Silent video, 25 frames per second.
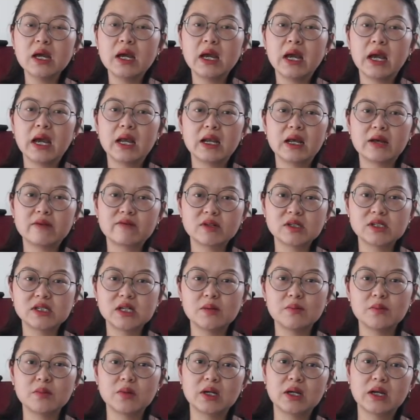and every
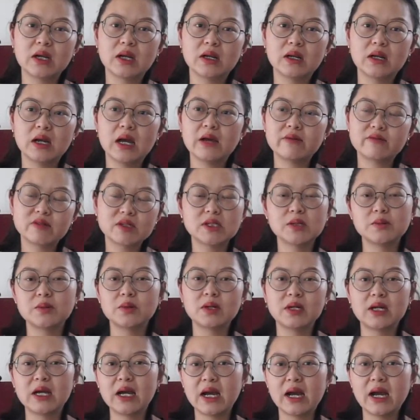time when
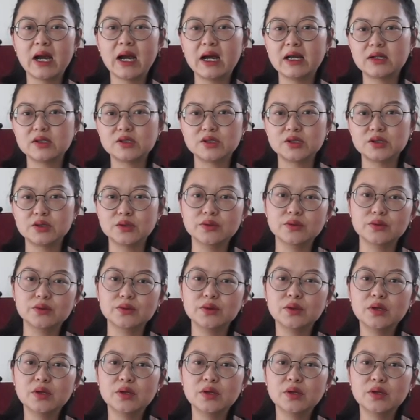I had to